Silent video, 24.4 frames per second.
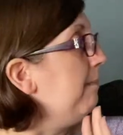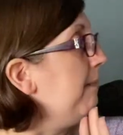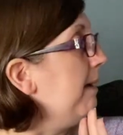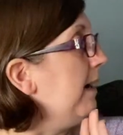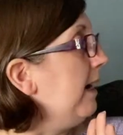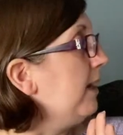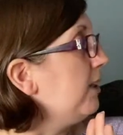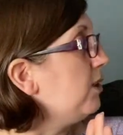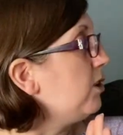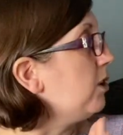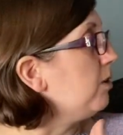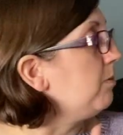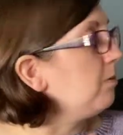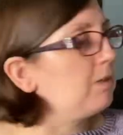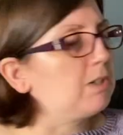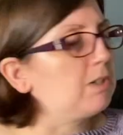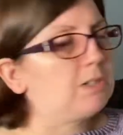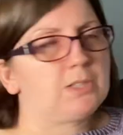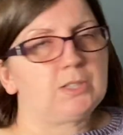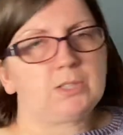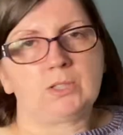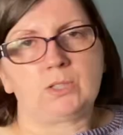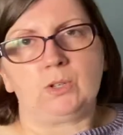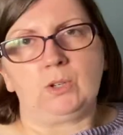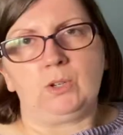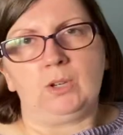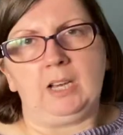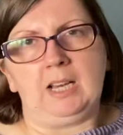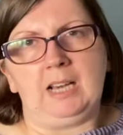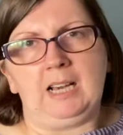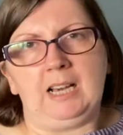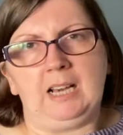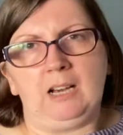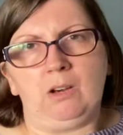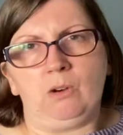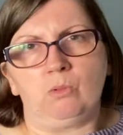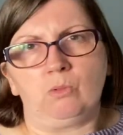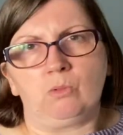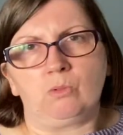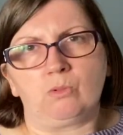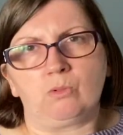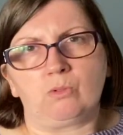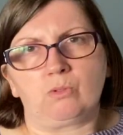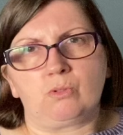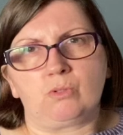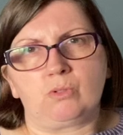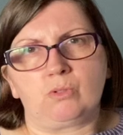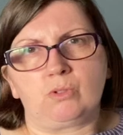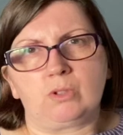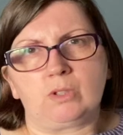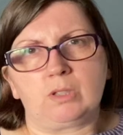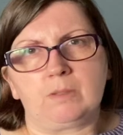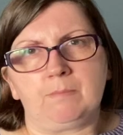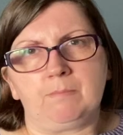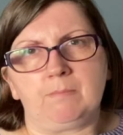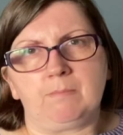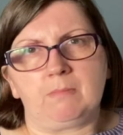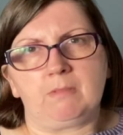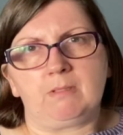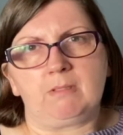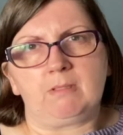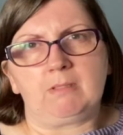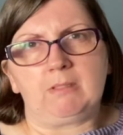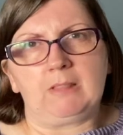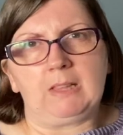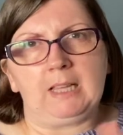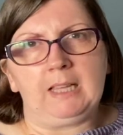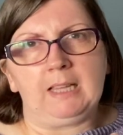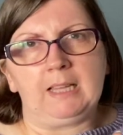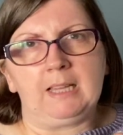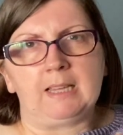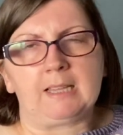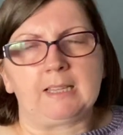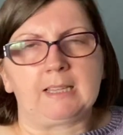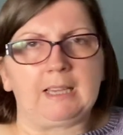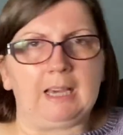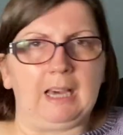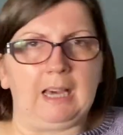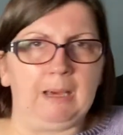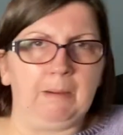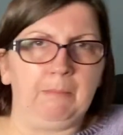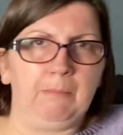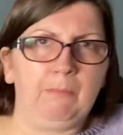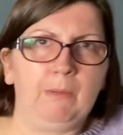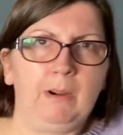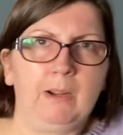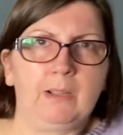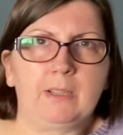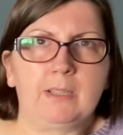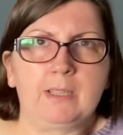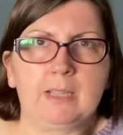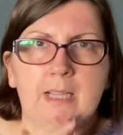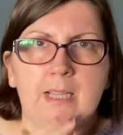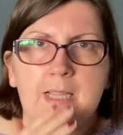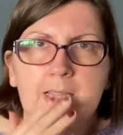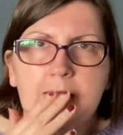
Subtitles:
I do want to sort out the camera, because I